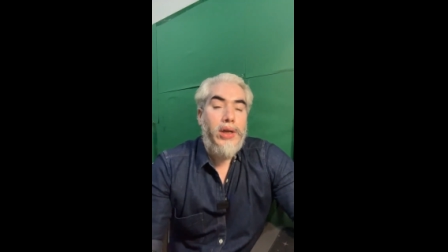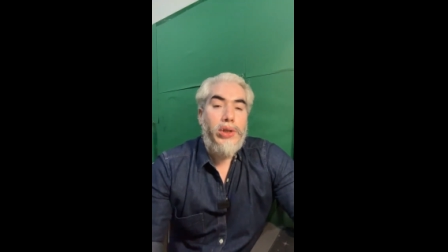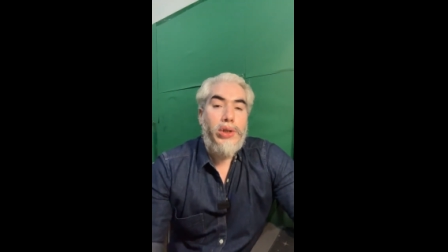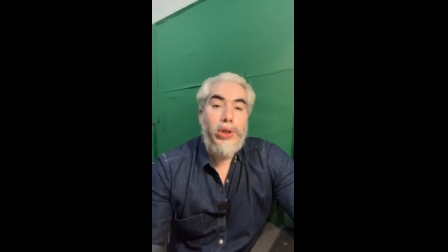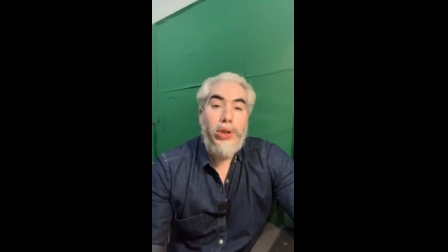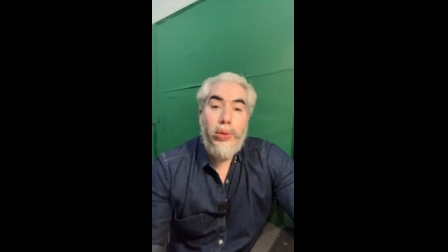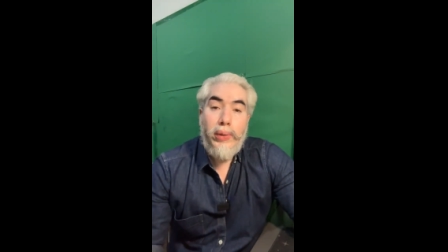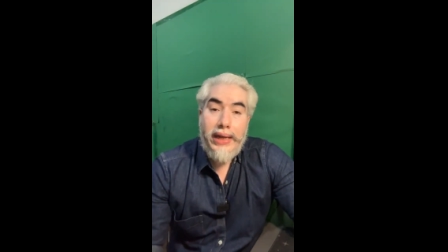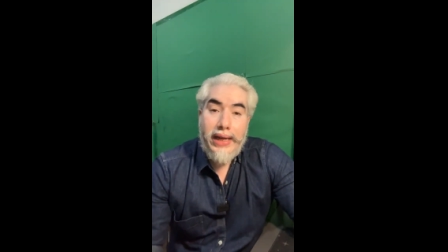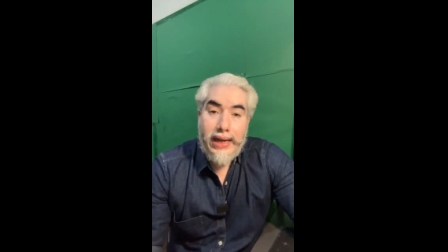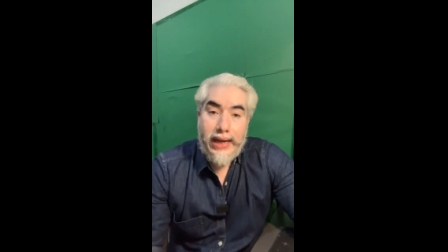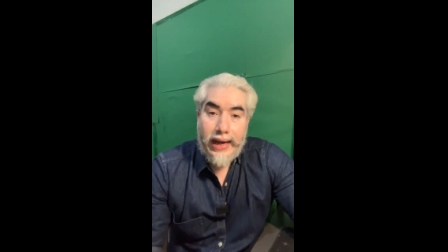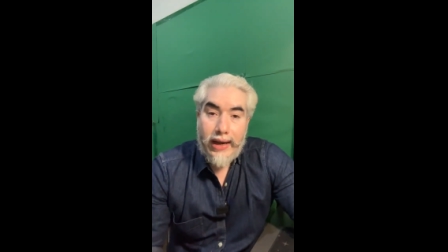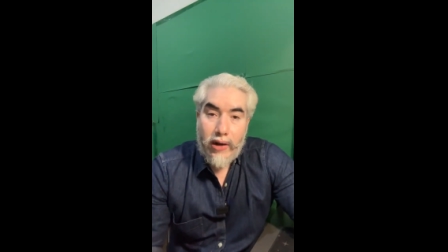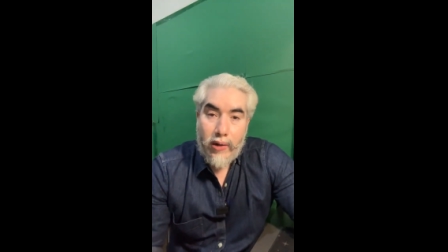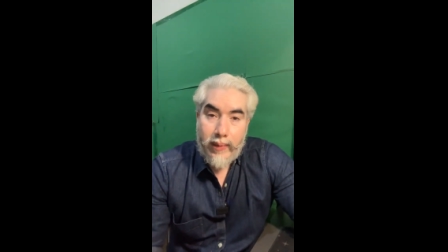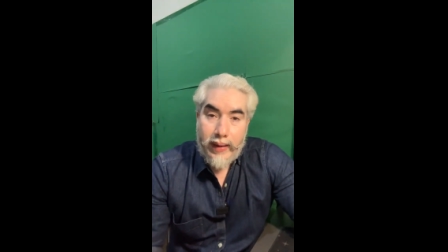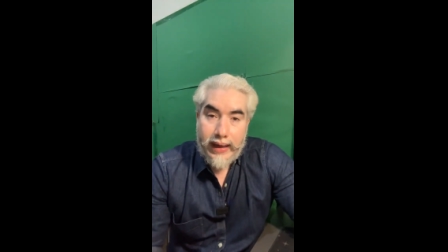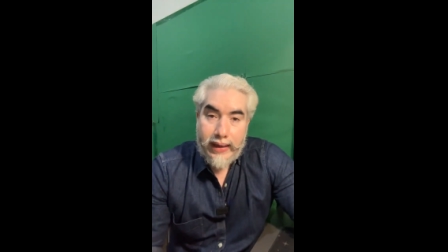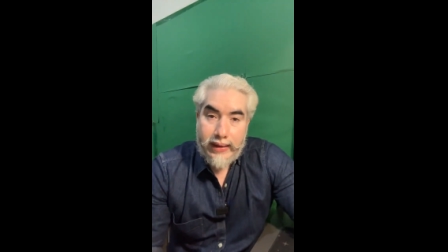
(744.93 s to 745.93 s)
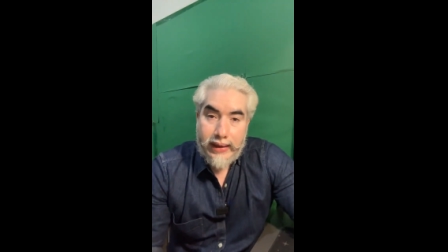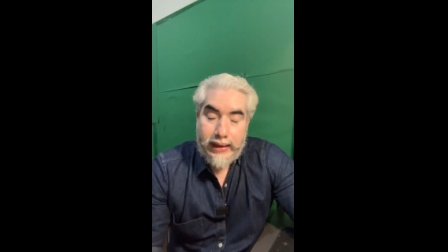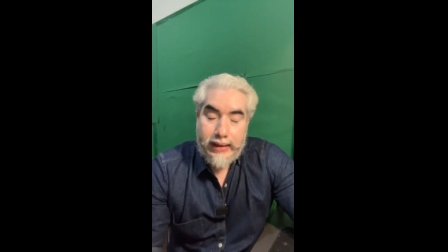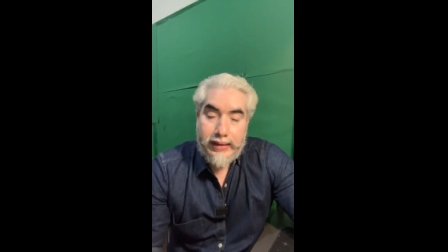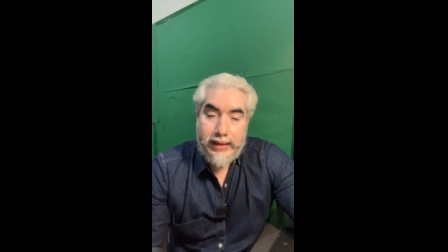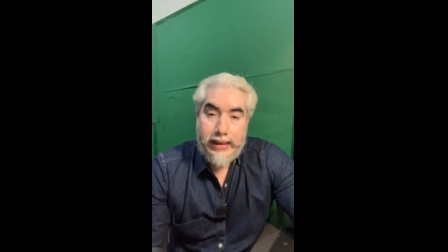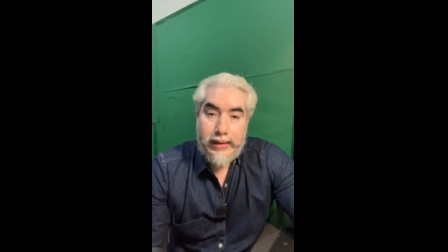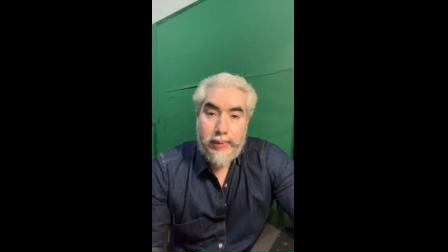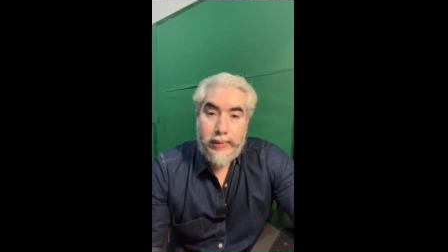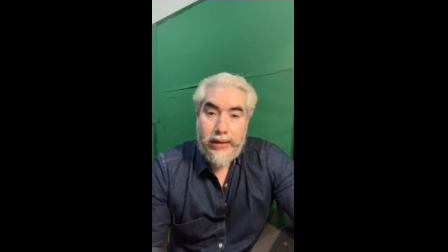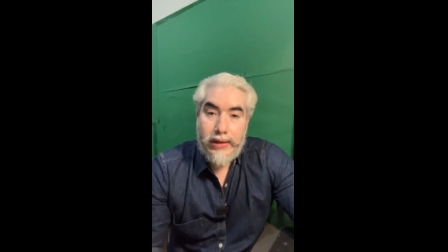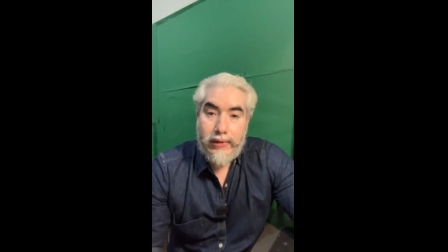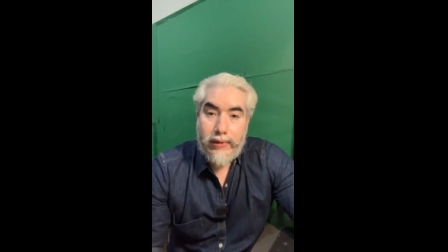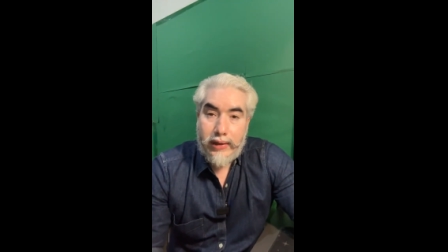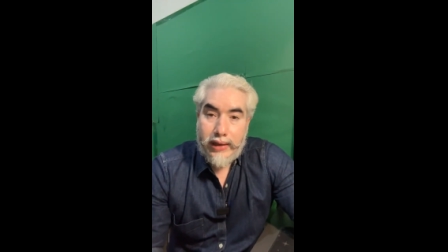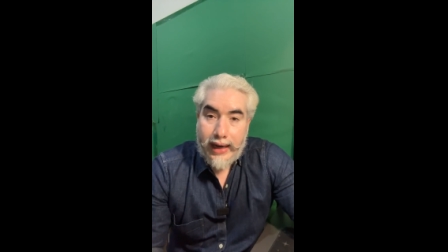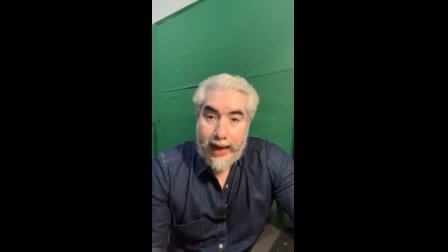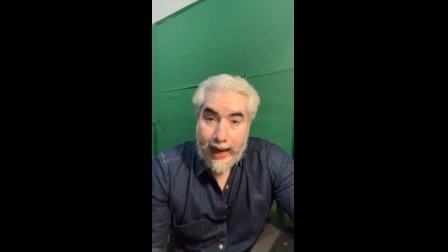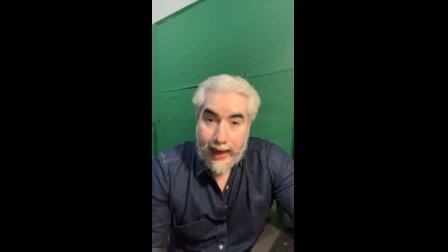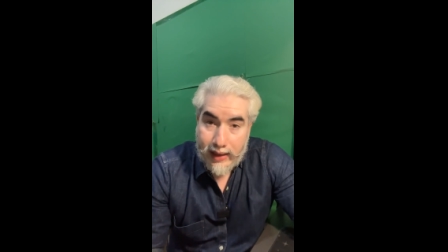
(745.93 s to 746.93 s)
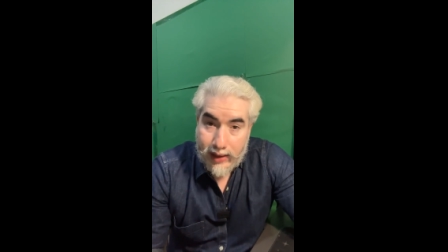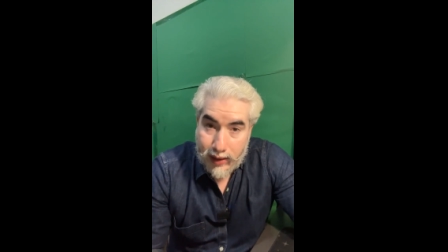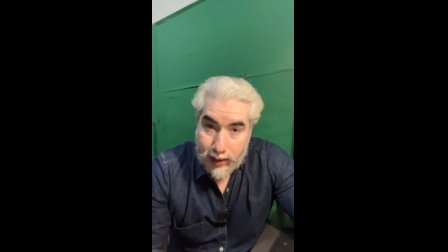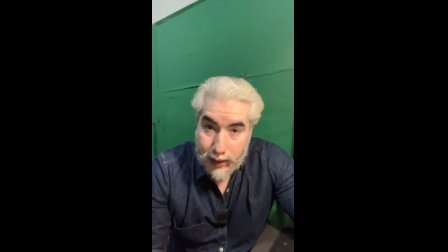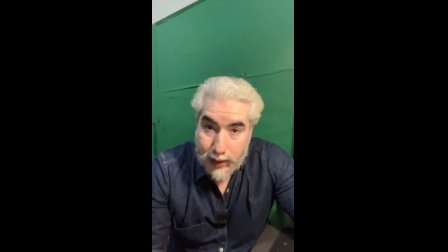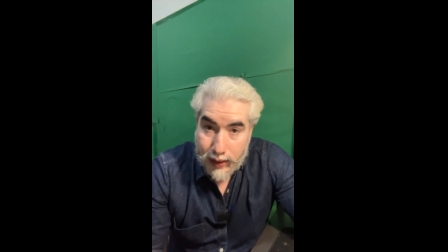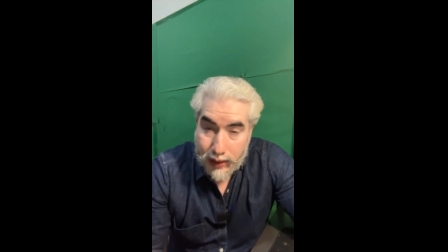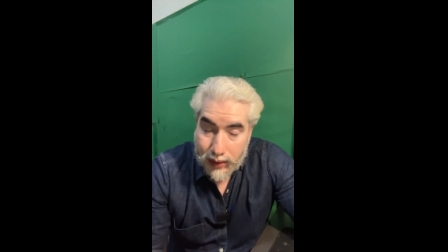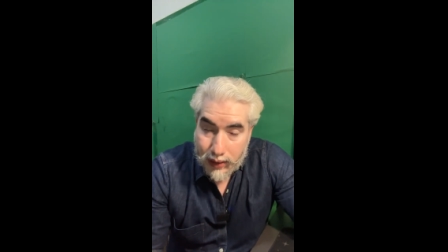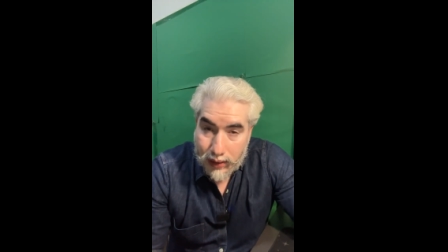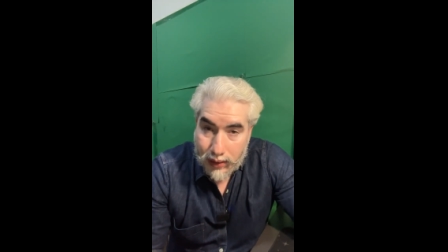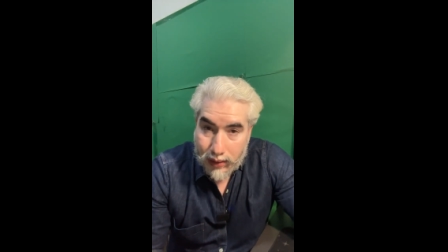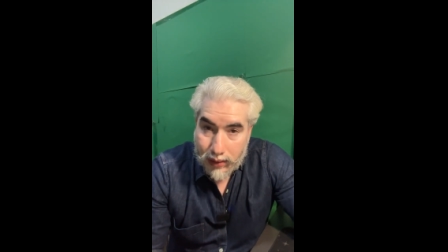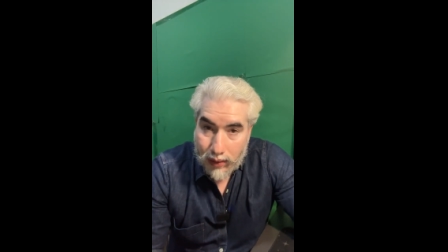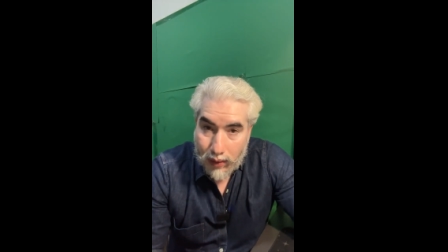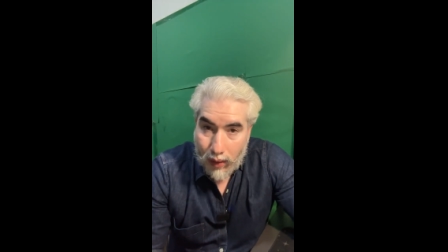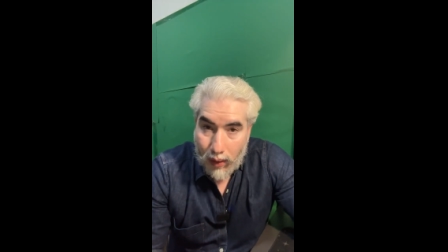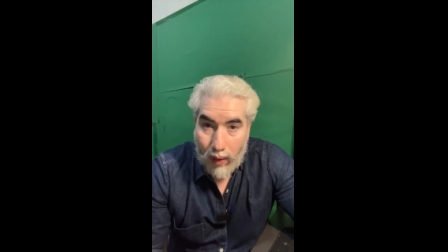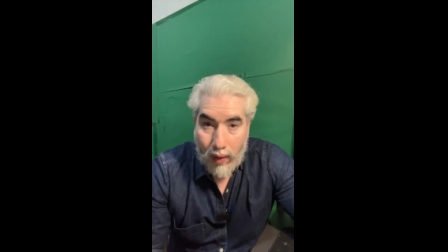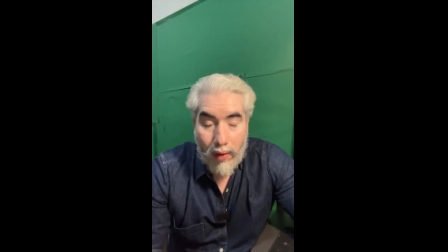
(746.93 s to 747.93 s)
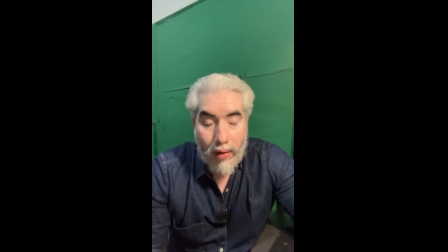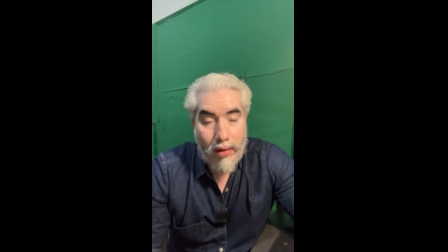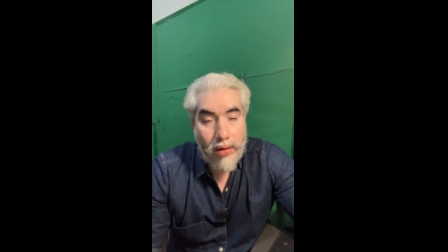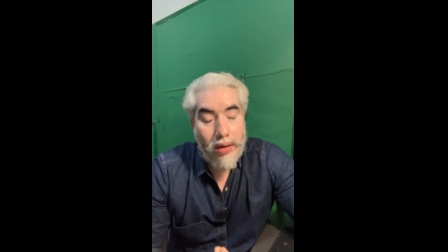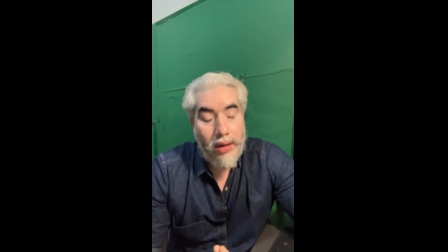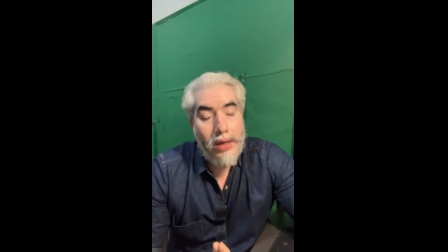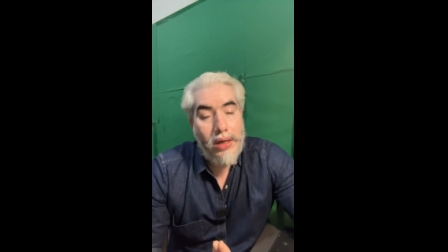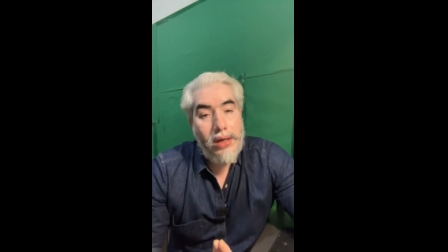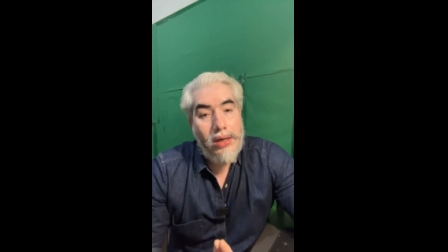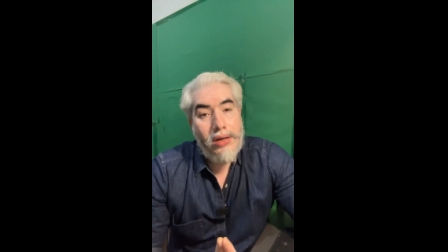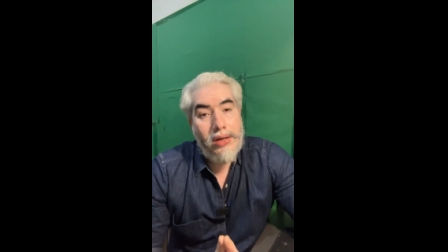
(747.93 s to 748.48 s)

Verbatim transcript: so doing chiropractic treatment for accidents or